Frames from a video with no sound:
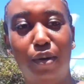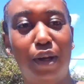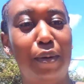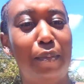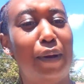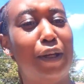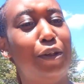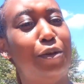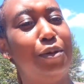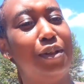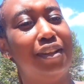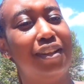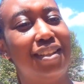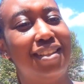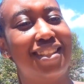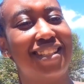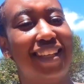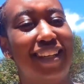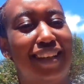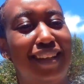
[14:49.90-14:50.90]
why am I doing
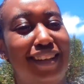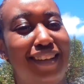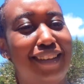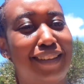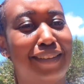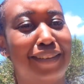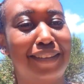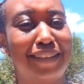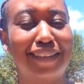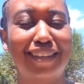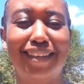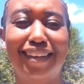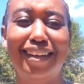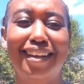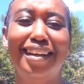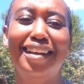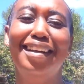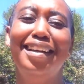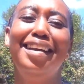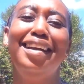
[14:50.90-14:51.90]
this here?
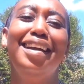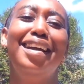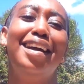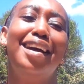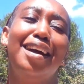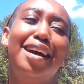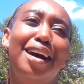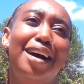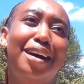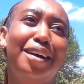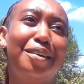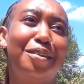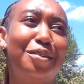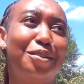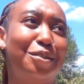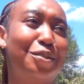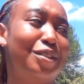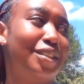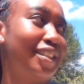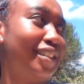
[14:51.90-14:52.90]
I'll go
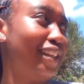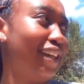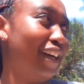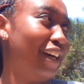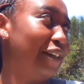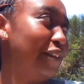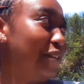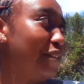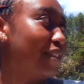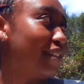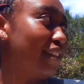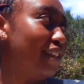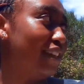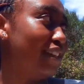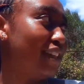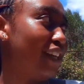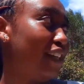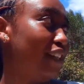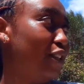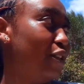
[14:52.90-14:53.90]
do it in the house. The
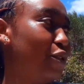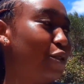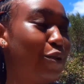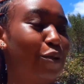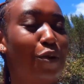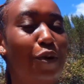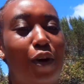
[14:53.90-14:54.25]
sun is too